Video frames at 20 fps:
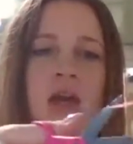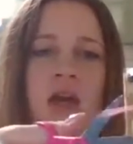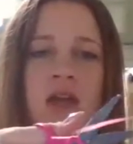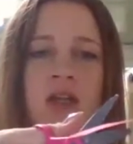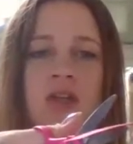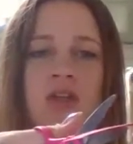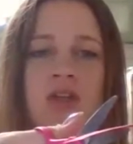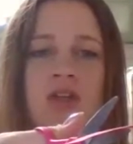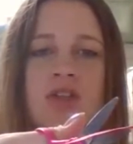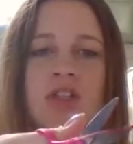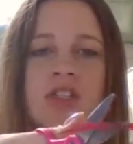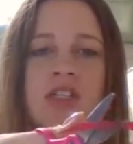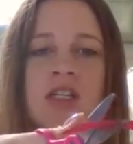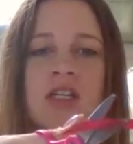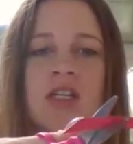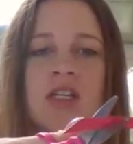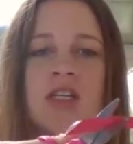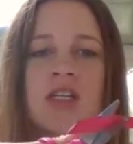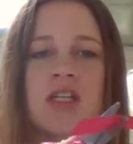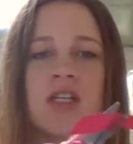And you're just
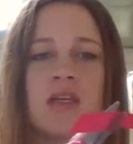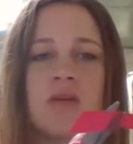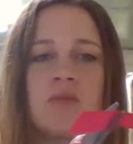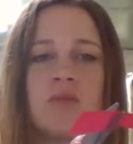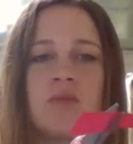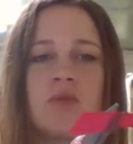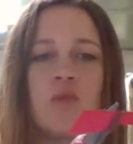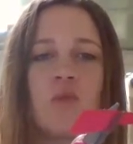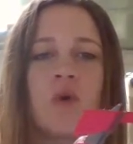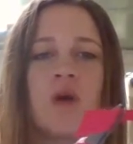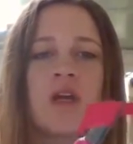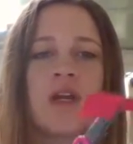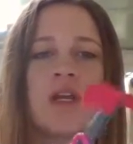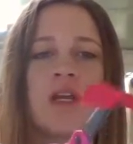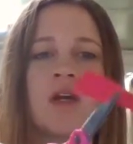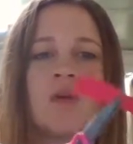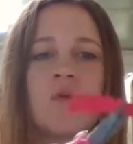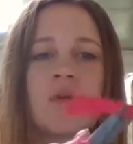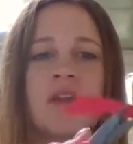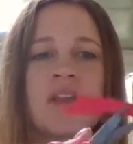going to keep
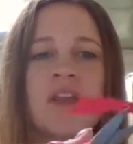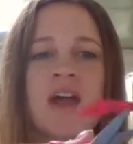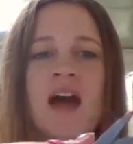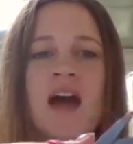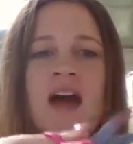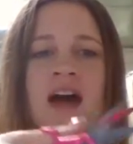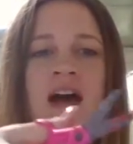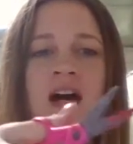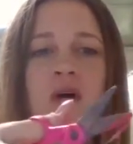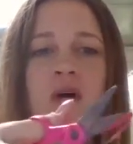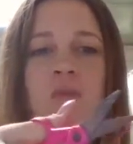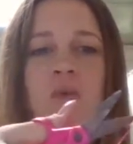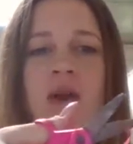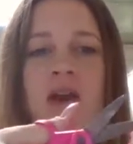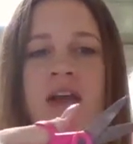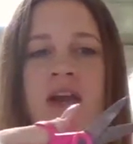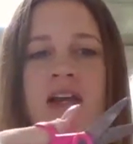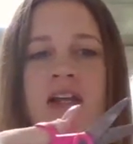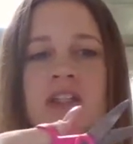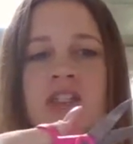working with that helper
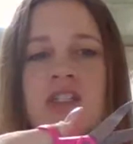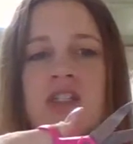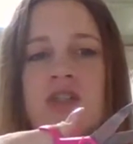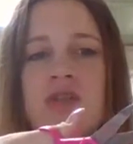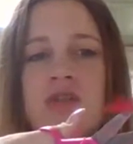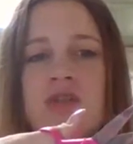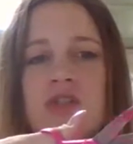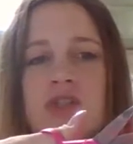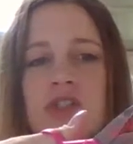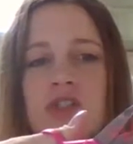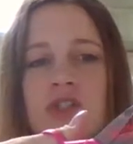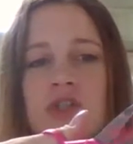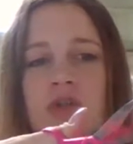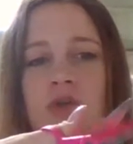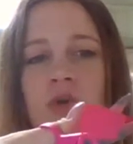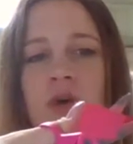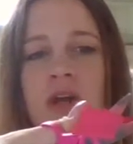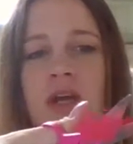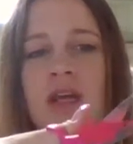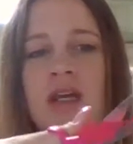hand to use
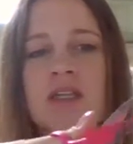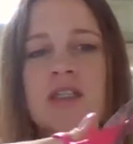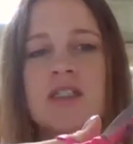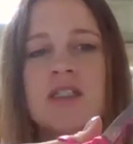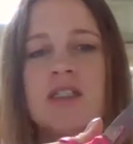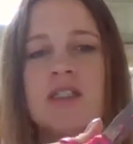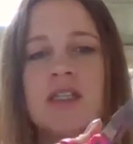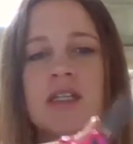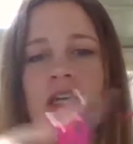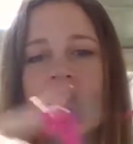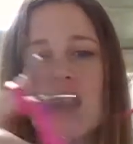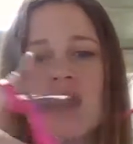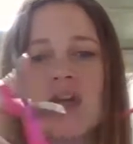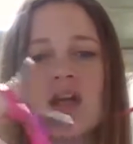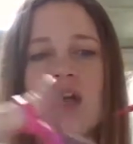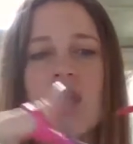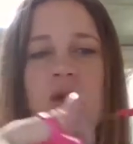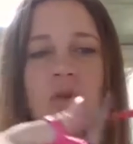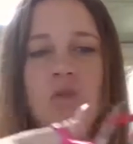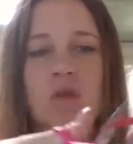two hands
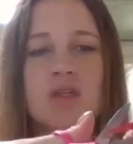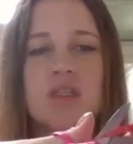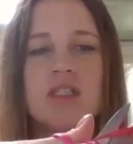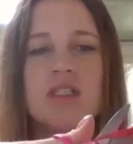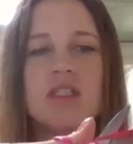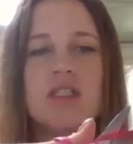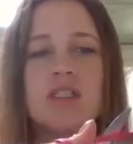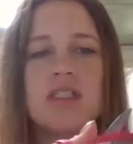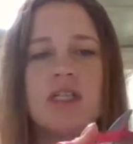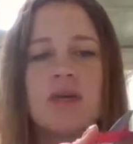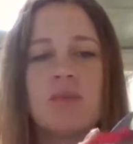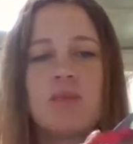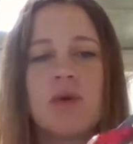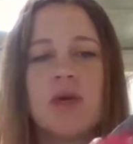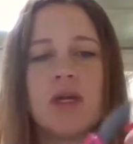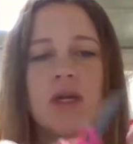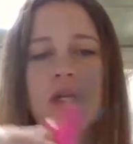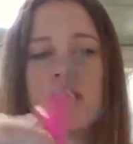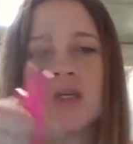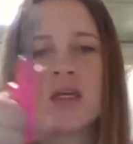together, and we're
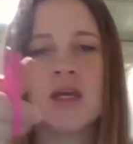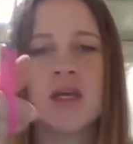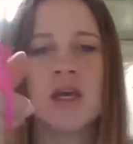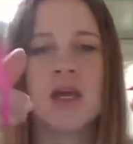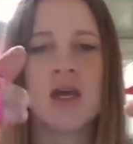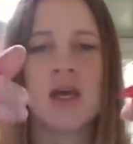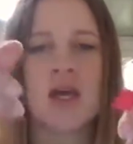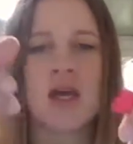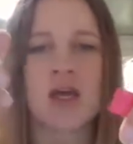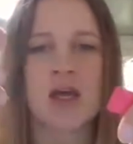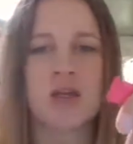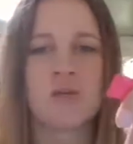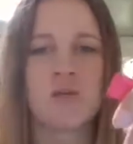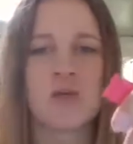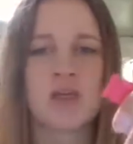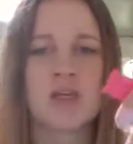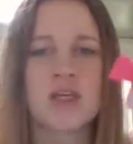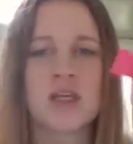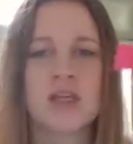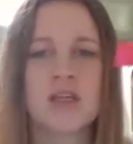snipping and
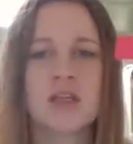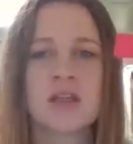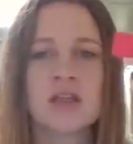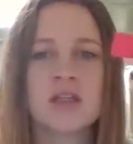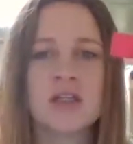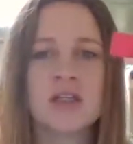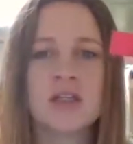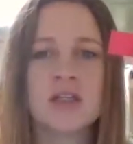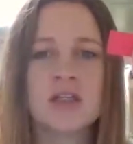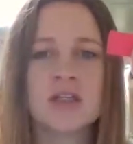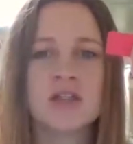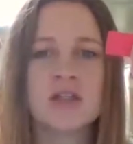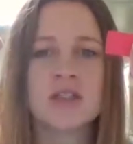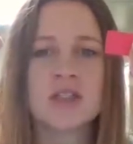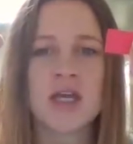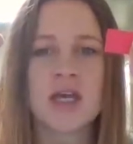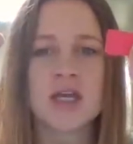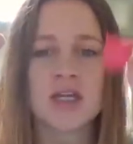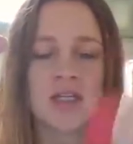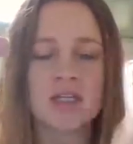making little
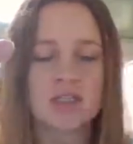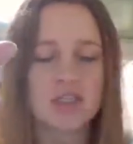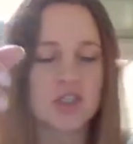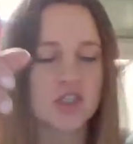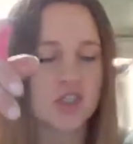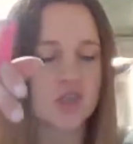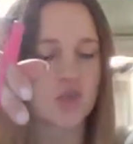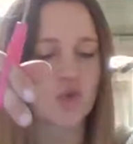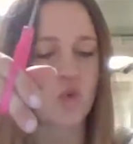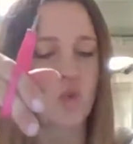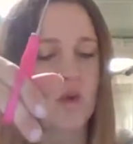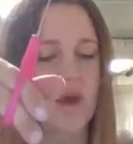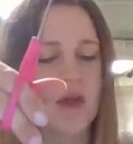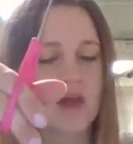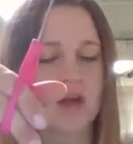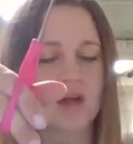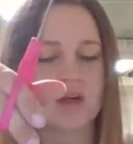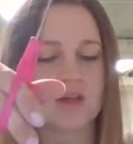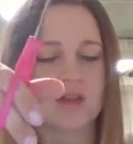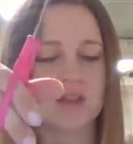tiny
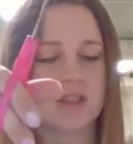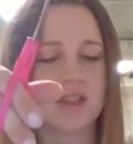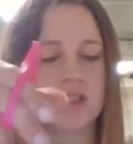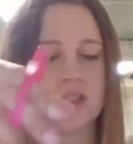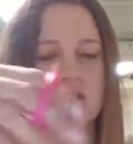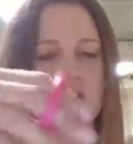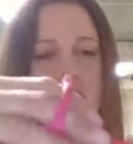squares.